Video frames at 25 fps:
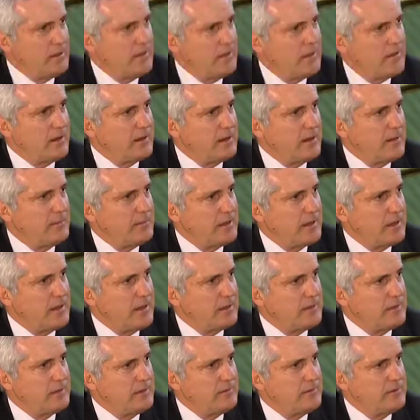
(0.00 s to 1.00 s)
economic
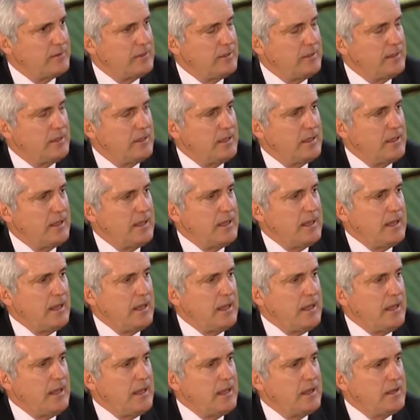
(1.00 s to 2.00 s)
activity,
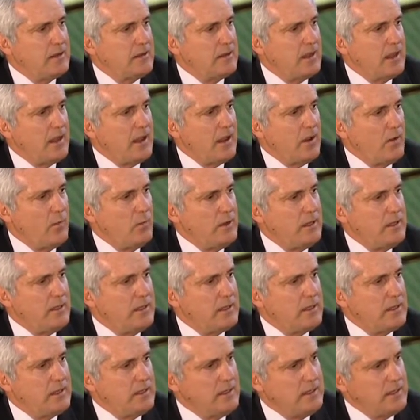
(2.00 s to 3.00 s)
and how we
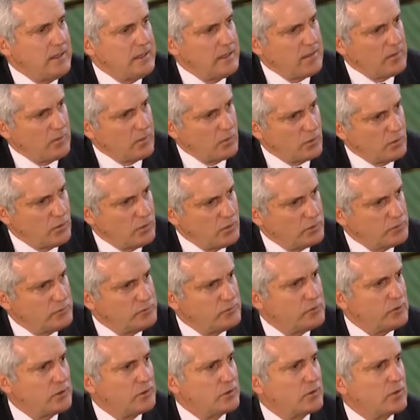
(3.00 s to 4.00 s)
can get
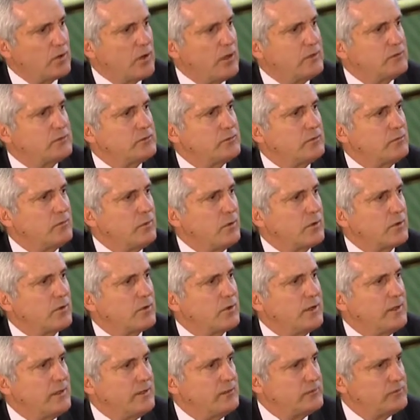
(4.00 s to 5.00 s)
goods across the
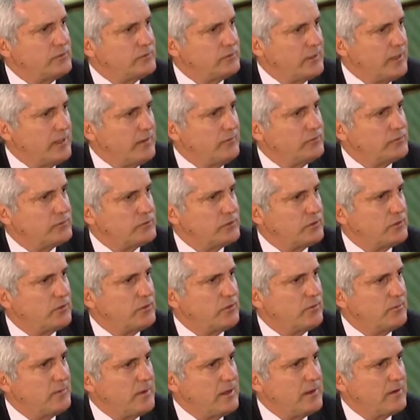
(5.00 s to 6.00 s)
border in safe,
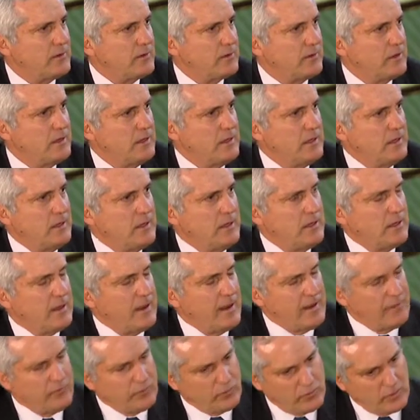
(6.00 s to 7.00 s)
secure manner.
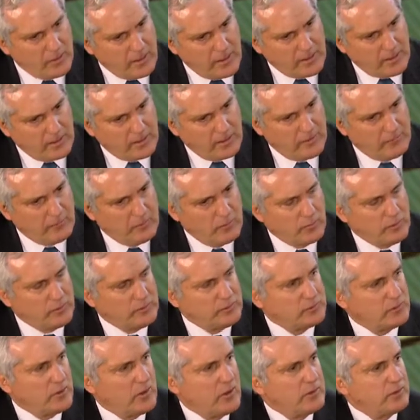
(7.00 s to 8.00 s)
After 9/11, we
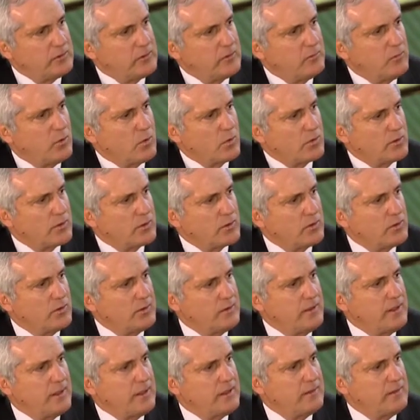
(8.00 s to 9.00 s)
saw at the border
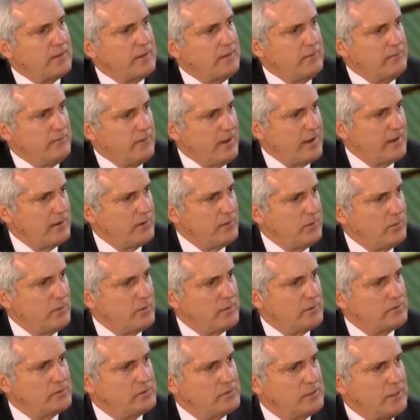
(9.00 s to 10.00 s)
that the value
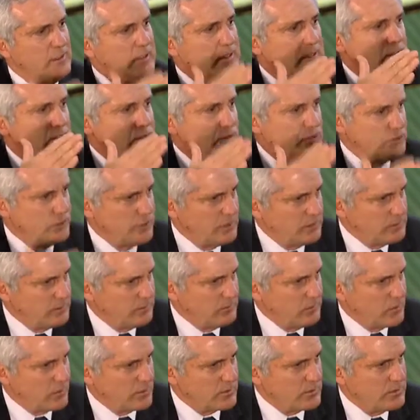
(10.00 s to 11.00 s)
was shut the
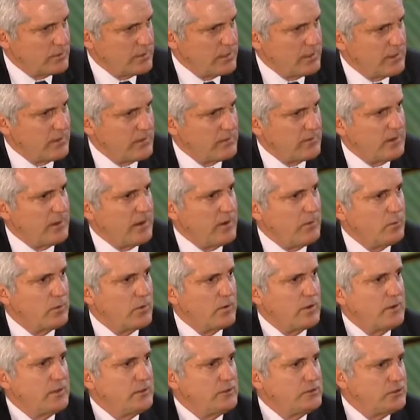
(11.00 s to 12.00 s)
border down, and we're
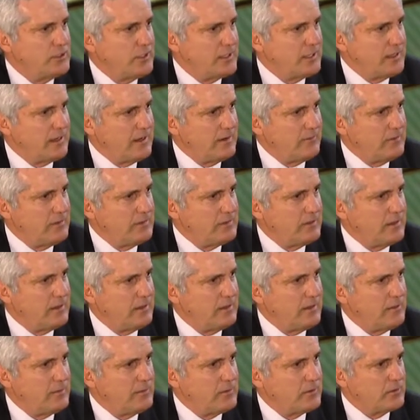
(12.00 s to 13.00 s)
going to check everything
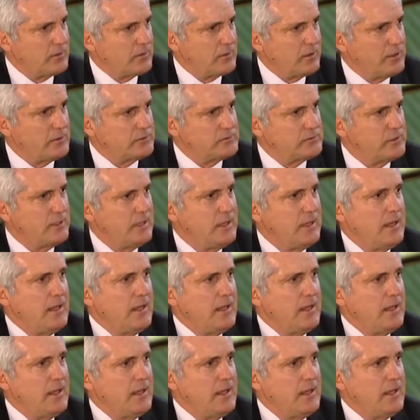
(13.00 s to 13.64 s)
coming across,